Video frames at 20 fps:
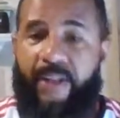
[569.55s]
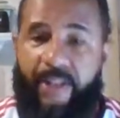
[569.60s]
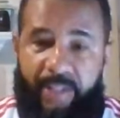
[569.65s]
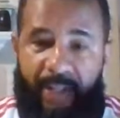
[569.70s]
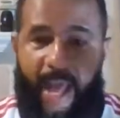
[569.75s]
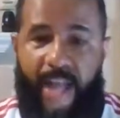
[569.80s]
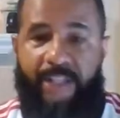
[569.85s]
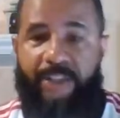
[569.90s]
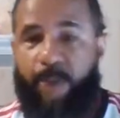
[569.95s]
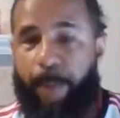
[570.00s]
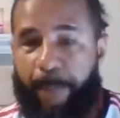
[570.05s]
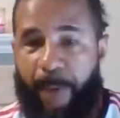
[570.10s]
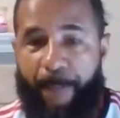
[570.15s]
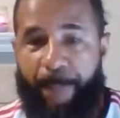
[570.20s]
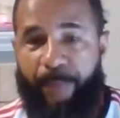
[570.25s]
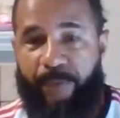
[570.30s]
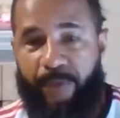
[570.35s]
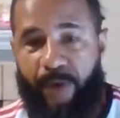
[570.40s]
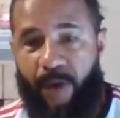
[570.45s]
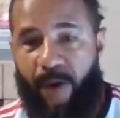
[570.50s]
Let the
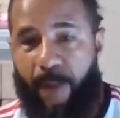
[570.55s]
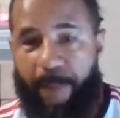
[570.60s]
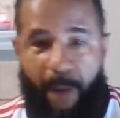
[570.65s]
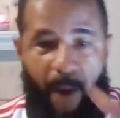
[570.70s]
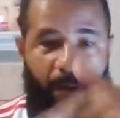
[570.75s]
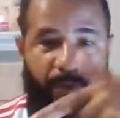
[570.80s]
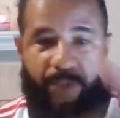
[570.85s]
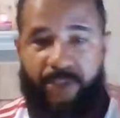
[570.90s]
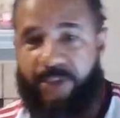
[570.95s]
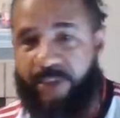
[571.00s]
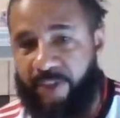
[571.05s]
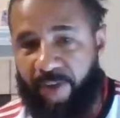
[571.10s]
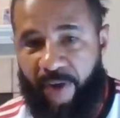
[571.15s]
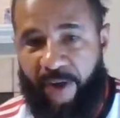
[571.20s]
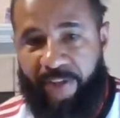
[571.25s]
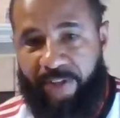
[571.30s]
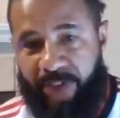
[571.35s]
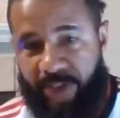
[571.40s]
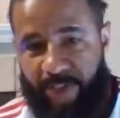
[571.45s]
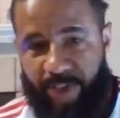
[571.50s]
people know about this
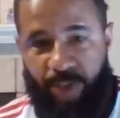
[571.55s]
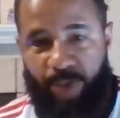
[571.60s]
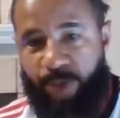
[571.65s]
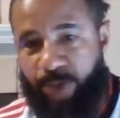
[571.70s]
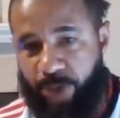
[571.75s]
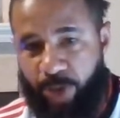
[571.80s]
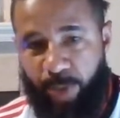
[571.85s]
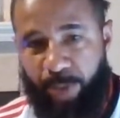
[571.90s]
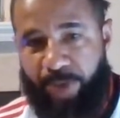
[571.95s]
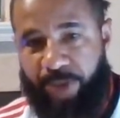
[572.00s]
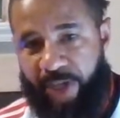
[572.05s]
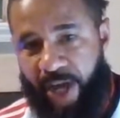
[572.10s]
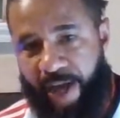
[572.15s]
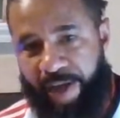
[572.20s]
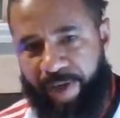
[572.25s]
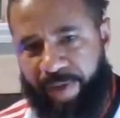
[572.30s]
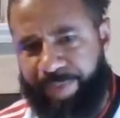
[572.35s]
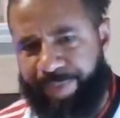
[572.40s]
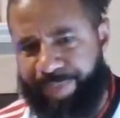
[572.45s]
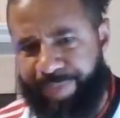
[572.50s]
great YouTube
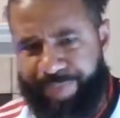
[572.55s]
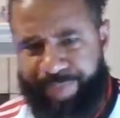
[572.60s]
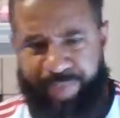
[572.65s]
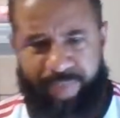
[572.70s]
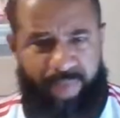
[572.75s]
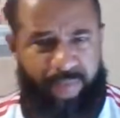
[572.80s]
channel,